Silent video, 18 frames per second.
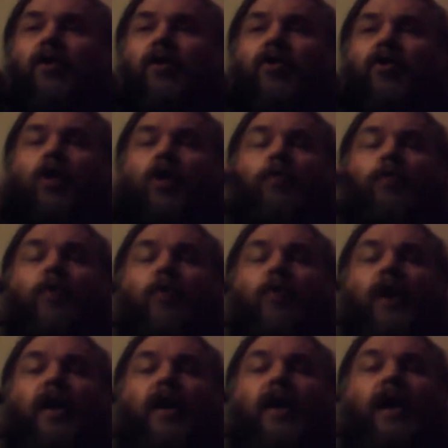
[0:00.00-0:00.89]

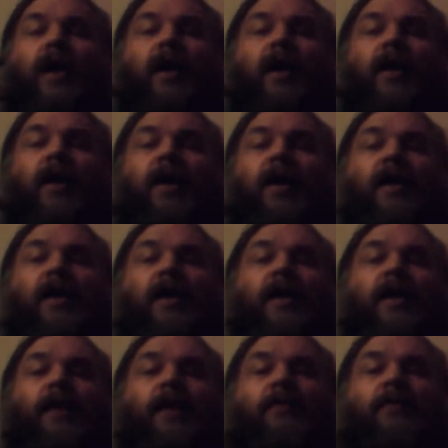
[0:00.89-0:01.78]
copyright
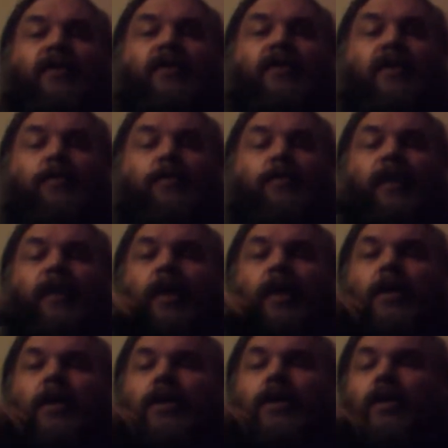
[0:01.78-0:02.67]
ANM and
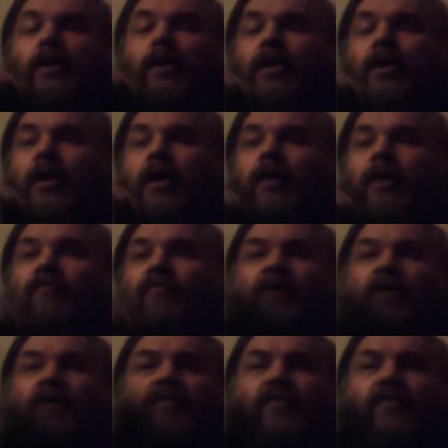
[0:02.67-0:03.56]
CBN,
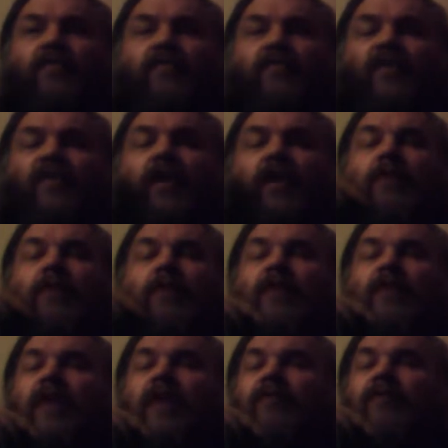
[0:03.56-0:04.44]
the year in
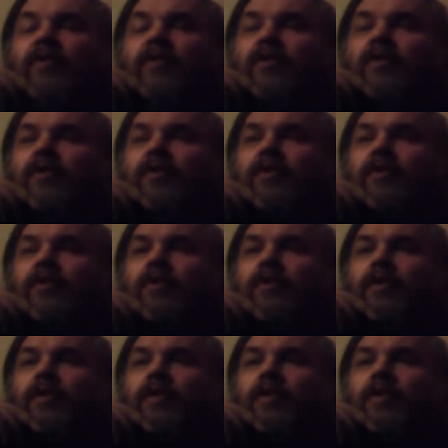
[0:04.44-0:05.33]
the Haven
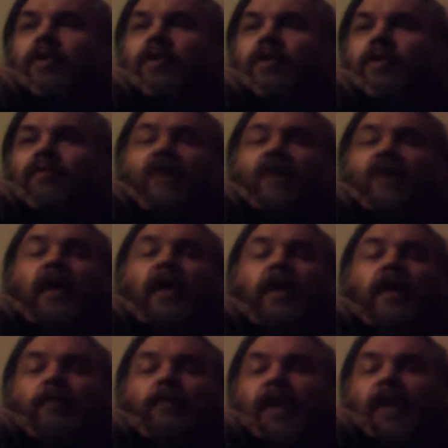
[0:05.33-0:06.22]
in the
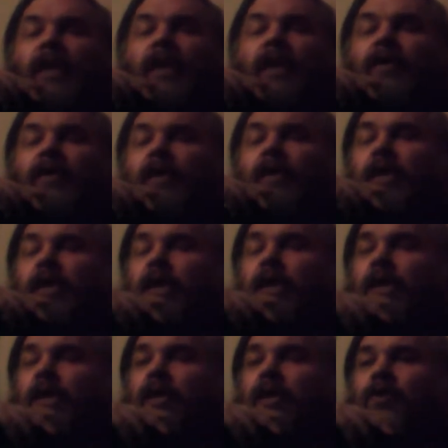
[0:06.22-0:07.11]
ANM calendar
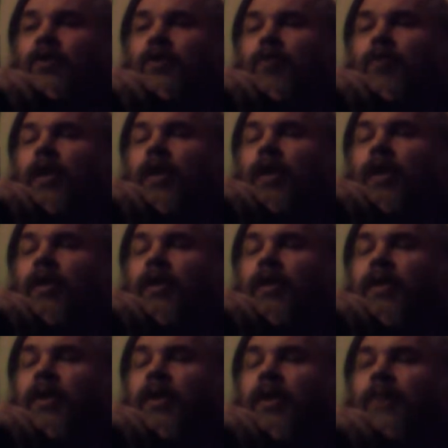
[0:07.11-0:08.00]
as well.
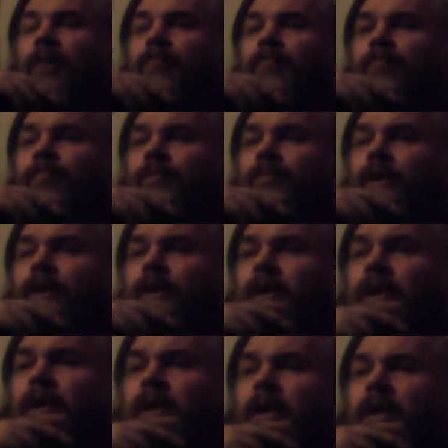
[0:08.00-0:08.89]
And
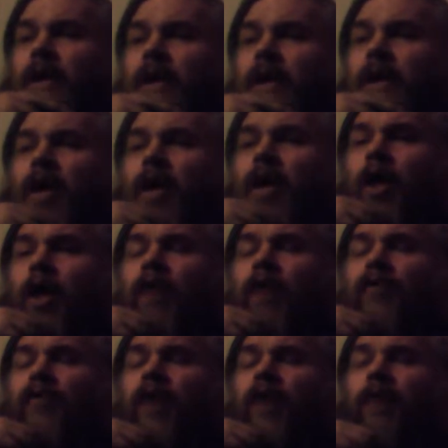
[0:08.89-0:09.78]
a lot
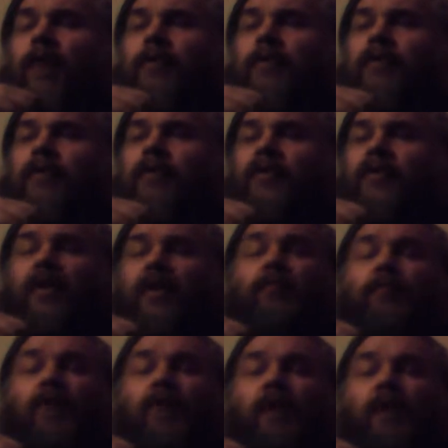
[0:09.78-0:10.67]
of the time,
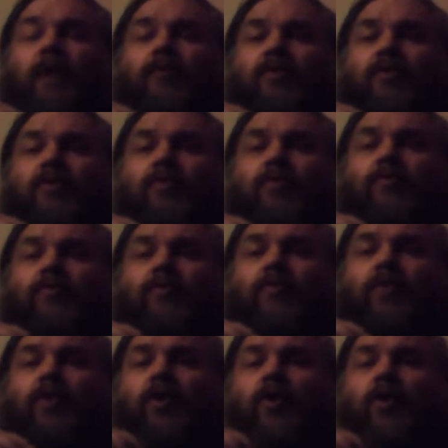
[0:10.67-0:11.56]
sometimes on
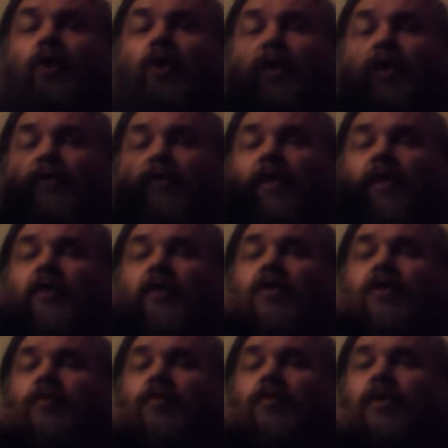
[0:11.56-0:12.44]
earlier videos
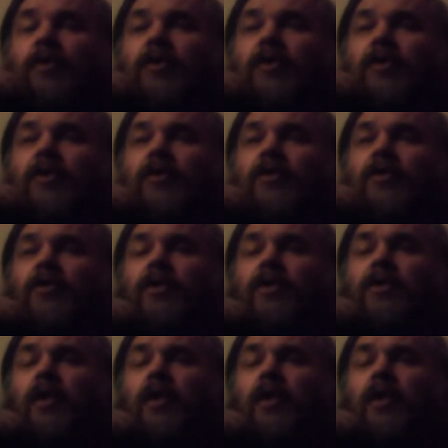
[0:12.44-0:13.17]
especially, it's